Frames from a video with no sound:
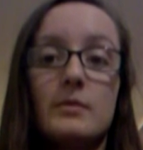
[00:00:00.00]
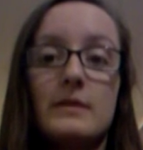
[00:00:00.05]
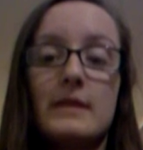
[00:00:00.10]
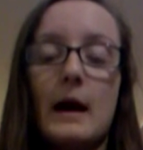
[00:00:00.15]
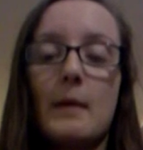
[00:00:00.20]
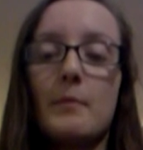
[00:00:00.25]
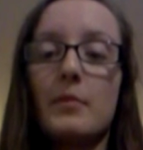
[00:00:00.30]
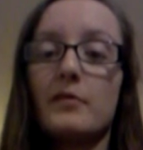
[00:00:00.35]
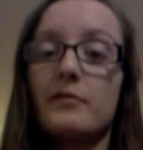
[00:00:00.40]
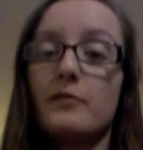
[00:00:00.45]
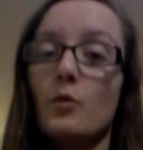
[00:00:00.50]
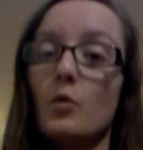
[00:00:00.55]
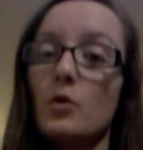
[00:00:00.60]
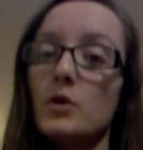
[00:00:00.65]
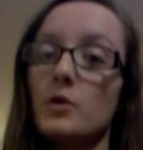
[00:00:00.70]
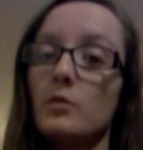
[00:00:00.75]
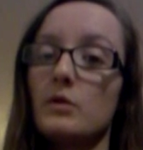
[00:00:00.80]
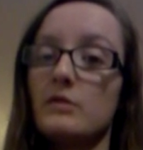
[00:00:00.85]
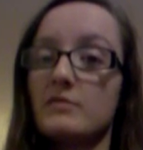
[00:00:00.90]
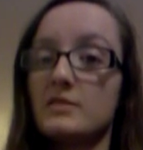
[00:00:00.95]
doing that
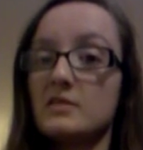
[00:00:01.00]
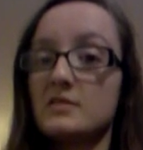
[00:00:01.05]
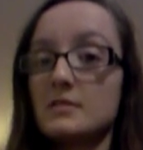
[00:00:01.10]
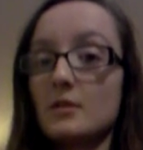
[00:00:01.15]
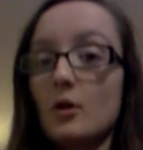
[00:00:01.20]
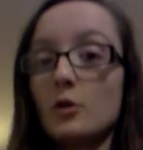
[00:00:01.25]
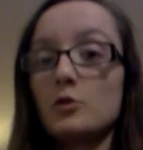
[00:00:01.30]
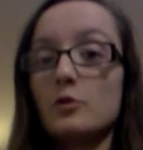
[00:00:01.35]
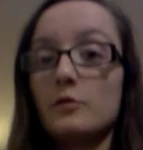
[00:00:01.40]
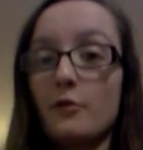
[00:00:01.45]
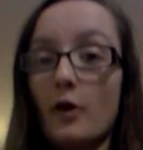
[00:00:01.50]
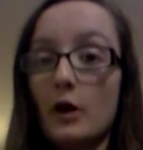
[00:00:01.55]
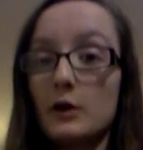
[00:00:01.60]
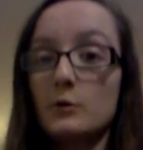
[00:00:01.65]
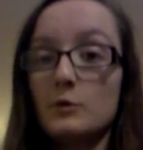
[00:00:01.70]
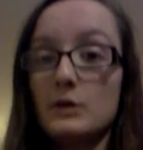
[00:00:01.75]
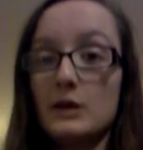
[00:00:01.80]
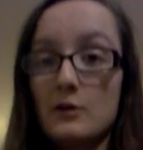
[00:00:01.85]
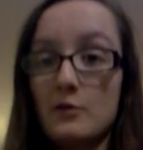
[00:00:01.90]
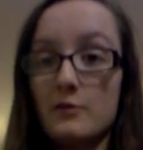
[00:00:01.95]
before you even start your
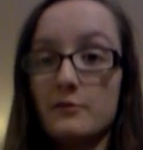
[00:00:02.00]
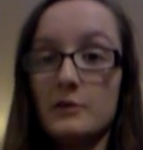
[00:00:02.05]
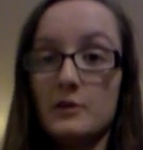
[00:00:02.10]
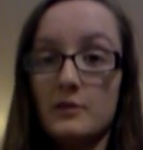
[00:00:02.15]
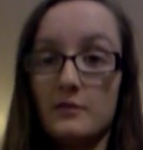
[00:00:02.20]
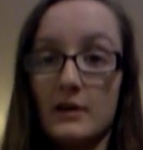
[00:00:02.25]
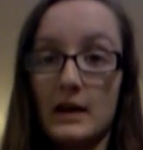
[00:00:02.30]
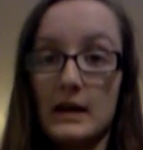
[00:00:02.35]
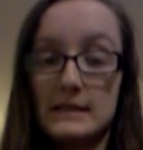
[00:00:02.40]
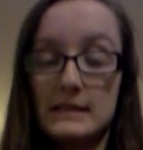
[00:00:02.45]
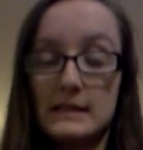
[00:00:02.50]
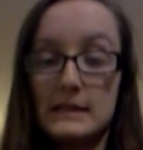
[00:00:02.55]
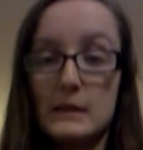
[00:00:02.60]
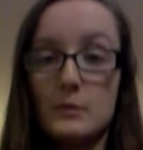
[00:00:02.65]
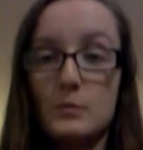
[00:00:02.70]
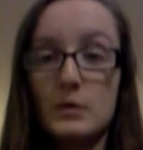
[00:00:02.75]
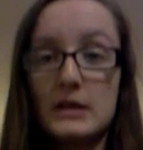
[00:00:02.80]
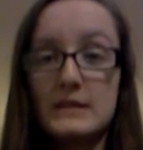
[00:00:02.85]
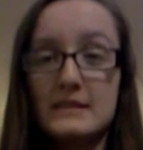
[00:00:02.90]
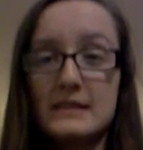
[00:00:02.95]
final year of
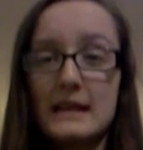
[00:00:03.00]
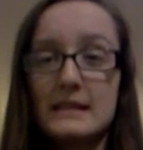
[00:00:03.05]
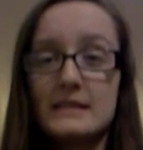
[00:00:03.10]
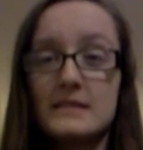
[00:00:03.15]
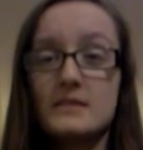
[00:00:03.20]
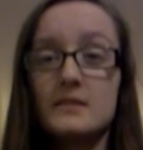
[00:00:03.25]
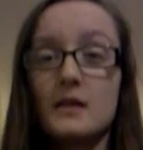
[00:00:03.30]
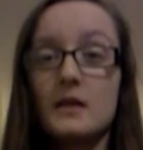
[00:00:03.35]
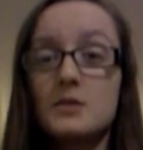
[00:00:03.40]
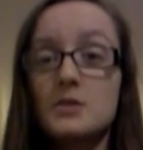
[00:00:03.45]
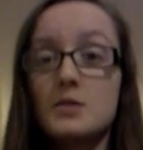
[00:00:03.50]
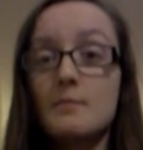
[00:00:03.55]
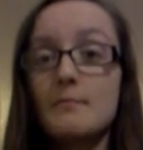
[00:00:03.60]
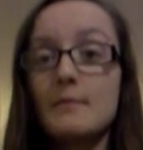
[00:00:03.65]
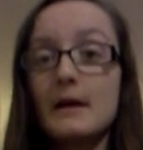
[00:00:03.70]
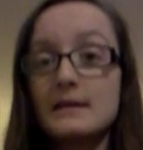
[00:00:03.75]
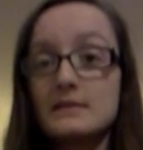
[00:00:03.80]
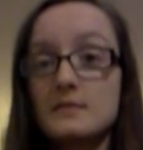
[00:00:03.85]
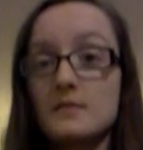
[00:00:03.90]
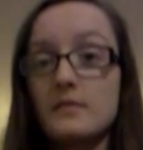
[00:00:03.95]
university, because that's such a
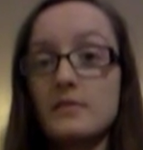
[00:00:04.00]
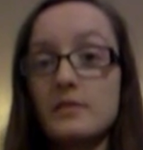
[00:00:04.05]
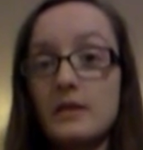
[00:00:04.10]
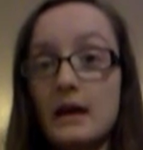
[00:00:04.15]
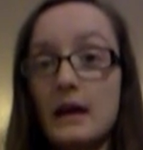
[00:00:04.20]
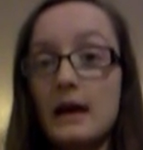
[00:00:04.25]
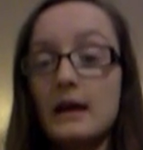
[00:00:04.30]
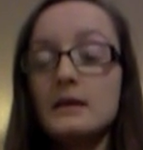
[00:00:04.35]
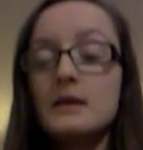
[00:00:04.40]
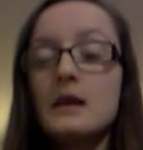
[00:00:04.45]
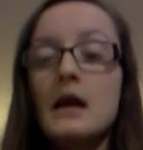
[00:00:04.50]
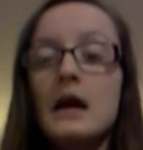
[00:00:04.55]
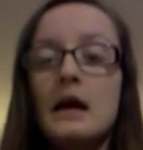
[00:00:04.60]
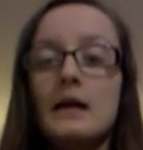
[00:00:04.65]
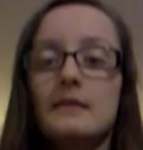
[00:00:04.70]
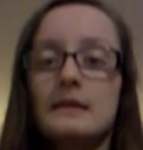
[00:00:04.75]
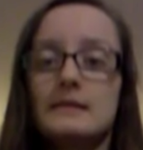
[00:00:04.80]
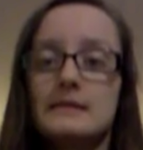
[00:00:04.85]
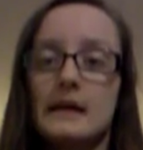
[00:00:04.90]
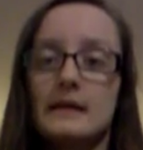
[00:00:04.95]
massive thing
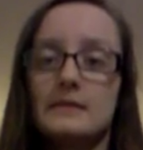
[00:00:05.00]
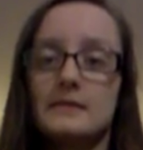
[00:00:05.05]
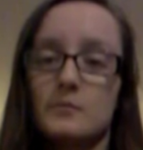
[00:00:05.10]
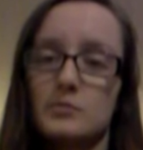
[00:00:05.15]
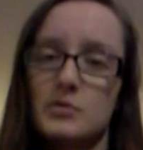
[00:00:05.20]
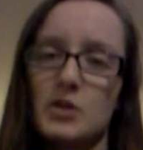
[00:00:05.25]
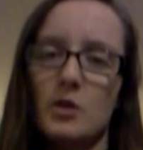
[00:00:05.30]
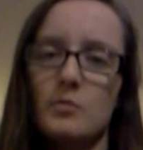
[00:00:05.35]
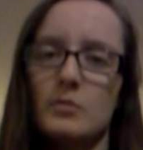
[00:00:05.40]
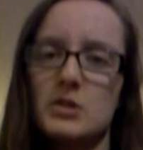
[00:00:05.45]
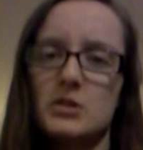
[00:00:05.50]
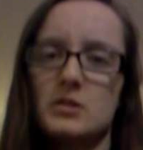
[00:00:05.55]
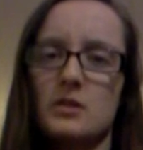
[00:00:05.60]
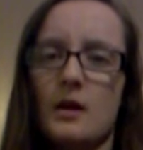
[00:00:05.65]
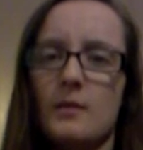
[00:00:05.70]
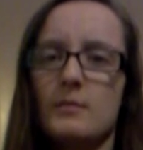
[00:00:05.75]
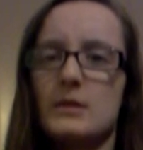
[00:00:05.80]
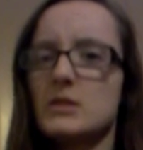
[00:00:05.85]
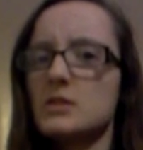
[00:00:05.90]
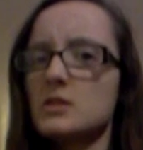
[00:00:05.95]
that takes up so much
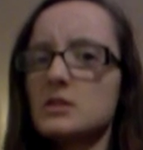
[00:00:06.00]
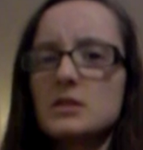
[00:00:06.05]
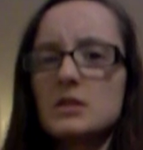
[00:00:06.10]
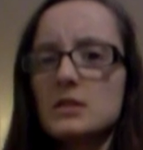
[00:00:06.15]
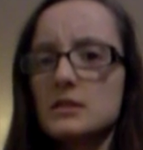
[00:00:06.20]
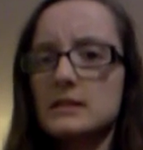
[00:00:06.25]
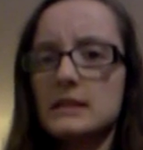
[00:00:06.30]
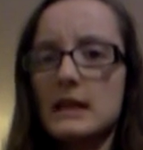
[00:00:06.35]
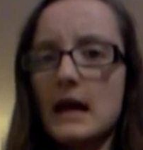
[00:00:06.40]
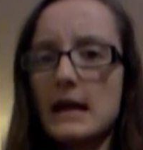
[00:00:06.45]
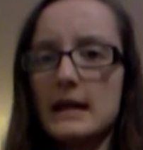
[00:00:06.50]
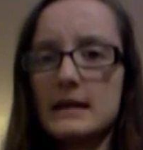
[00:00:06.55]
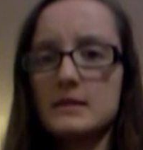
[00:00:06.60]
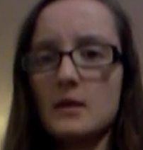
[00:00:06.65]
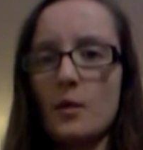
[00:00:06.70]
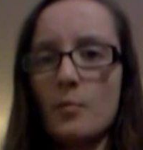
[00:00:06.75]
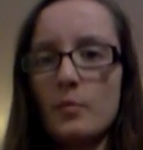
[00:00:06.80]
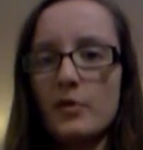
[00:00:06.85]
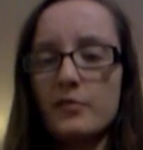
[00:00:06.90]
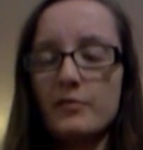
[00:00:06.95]
time. It's just good to get it
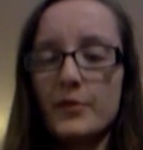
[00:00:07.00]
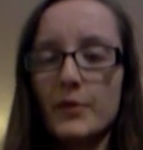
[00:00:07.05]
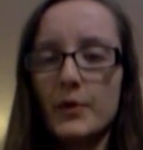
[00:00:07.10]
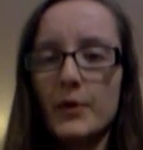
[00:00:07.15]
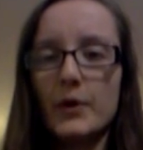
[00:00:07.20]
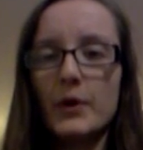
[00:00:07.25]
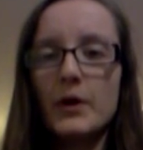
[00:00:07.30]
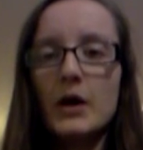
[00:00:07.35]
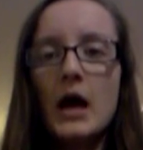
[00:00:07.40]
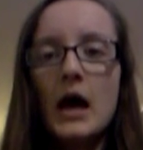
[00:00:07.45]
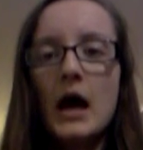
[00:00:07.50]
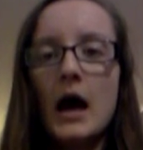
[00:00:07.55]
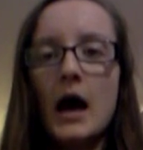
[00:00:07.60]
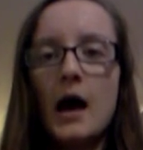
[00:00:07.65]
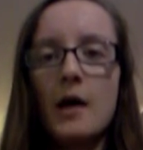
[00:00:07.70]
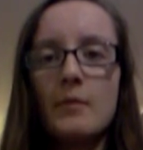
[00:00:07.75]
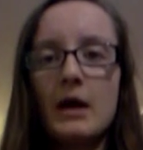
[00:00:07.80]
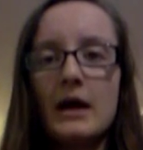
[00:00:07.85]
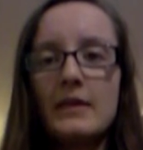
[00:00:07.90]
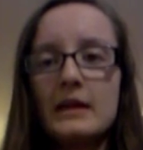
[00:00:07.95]
done before,
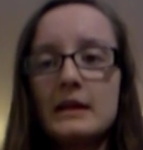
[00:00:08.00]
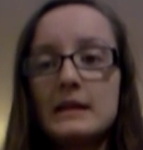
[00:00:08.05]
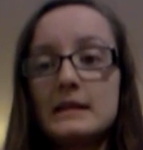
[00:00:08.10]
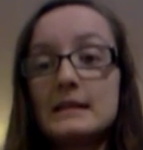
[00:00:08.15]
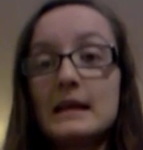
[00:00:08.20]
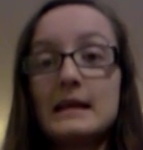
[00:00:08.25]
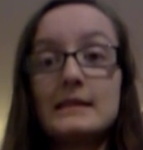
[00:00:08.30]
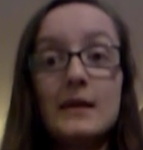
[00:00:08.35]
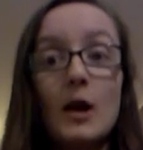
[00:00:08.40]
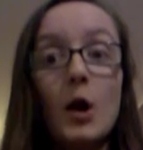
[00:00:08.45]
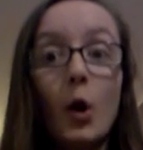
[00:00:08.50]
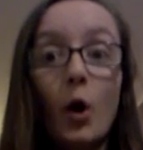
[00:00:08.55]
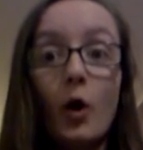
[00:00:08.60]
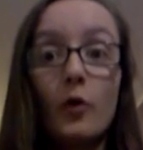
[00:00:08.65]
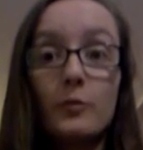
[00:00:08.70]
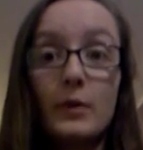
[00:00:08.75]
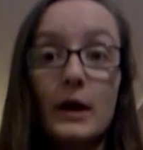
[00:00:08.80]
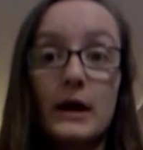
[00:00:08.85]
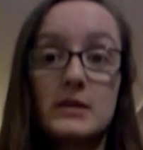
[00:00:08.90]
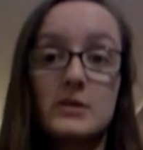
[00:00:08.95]
and then it takes a
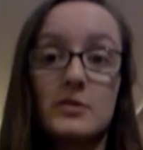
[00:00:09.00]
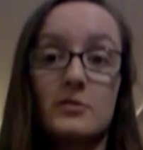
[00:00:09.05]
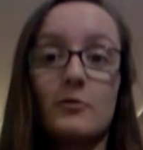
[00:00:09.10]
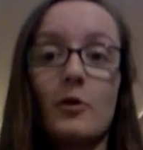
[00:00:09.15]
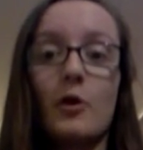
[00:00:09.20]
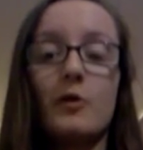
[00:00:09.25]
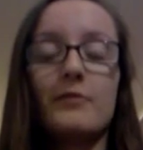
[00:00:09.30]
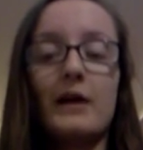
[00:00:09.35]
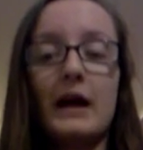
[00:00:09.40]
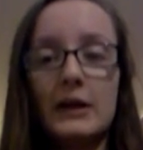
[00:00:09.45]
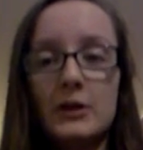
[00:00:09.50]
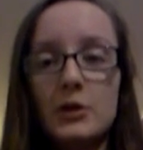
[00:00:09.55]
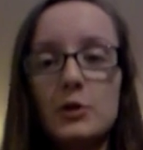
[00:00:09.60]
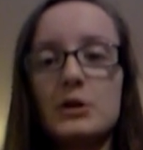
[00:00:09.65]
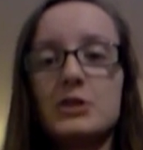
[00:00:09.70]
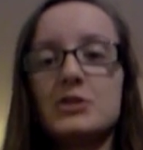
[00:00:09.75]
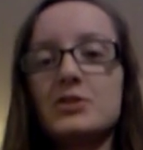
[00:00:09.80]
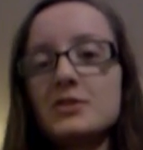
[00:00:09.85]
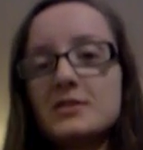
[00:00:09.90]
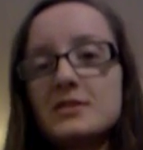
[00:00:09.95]
lot of pressure off, and
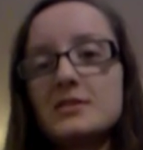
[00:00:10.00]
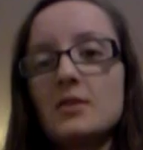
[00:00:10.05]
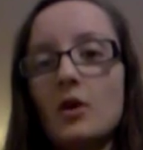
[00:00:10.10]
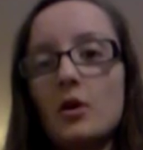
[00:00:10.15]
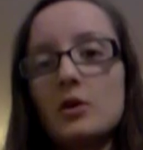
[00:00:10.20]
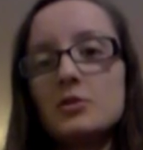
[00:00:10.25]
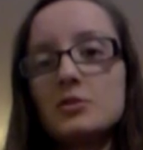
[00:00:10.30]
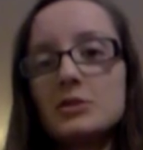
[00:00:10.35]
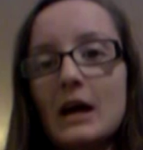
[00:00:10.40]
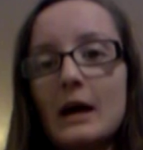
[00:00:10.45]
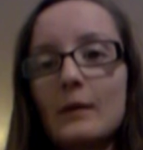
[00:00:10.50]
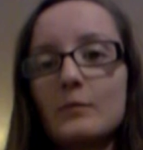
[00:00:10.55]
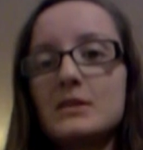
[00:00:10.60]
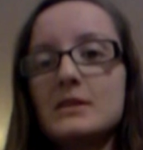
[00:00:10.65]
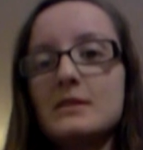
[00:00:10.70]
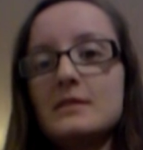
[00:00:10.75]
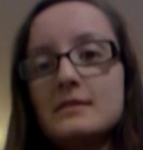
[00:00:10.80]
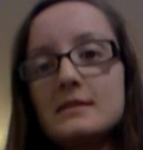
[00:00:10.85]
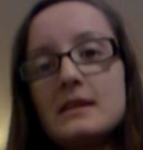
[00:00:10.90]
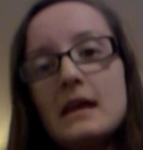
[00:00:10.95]
you can just start your
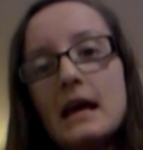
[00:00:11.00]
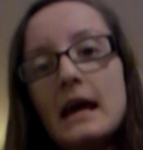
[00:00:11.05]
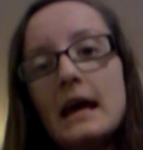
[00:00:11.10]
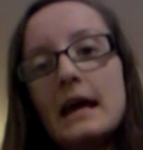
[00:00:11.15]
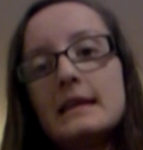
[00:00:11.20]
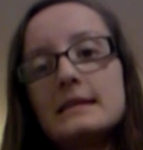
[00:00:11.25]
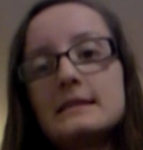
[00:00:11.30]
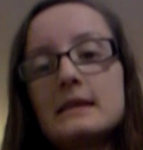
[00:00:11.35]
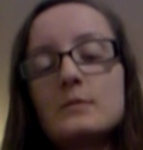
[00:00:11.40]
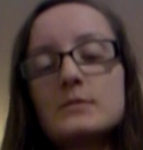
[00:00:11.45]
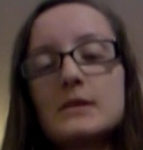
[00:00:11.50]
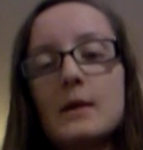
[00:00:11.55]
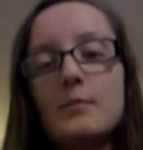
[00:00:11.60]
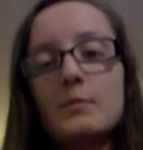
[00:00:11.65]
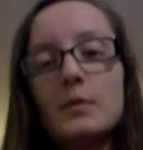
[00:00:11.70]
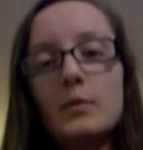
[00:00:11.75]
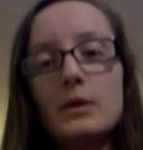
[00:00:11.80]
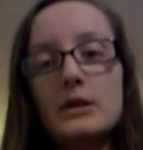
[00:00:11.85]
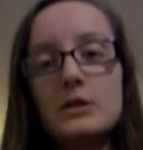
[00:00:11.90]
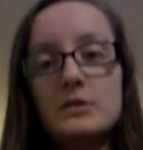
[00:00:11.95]
chapters in
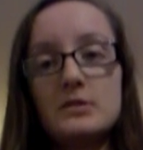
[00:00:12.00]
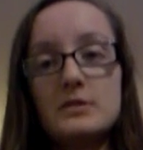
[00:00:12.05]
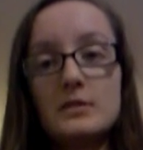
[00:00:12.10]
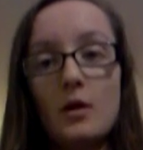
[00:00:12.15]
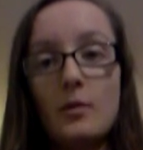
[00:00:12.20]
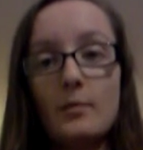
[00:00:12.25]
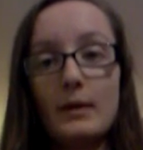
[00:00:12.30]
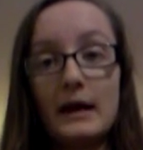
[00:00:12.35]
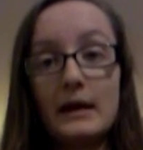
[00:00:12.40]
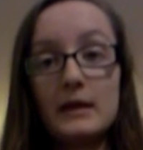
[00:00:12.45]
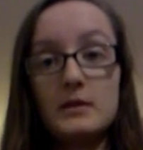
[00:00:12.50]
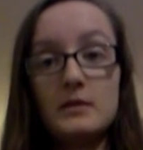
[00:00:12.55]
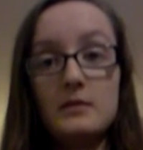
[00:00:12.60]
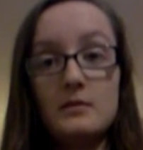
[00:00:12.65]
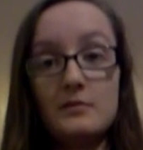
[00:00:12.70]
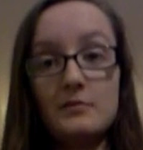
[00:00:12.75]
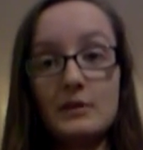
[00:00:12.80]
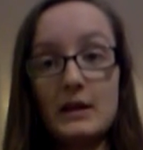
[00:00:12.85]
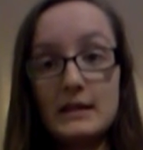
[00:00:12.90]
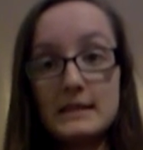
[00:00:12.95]
September when you start back at
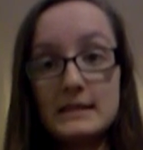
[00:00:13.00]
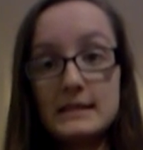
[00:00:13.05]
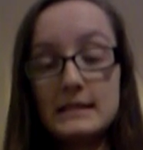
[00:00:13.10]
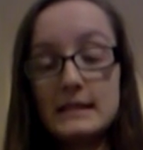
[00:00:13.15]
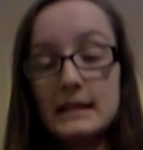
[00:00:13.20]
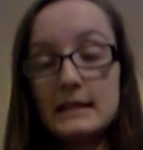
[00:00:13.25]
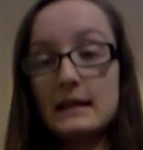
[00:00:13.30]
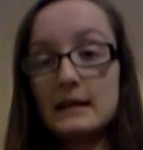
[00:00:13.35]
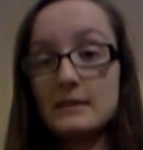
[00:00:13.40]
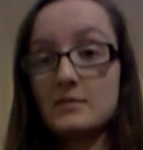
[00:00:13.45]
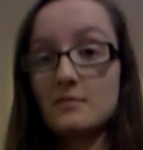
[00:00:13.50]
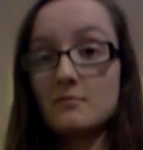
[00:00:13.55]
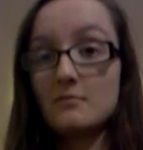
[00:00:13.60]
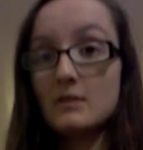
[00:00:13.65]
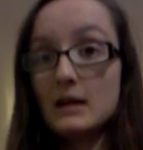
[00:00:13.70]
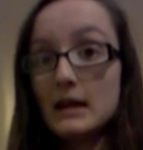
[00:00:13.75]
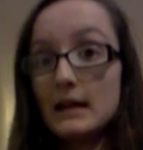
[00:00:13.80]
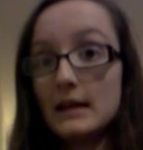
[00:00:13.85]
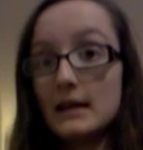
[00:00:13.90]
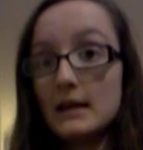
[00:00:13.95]
university. That's a
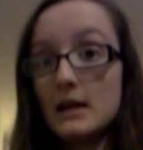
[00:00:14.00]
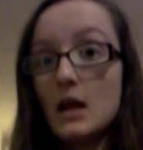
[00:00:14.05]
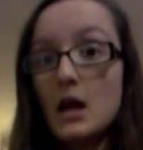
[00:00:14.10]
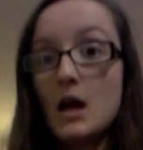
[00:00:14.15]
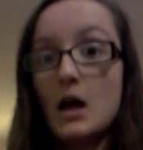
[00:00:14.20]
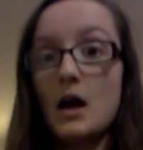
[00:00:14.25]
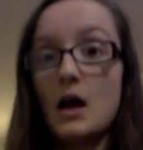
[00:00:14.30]
really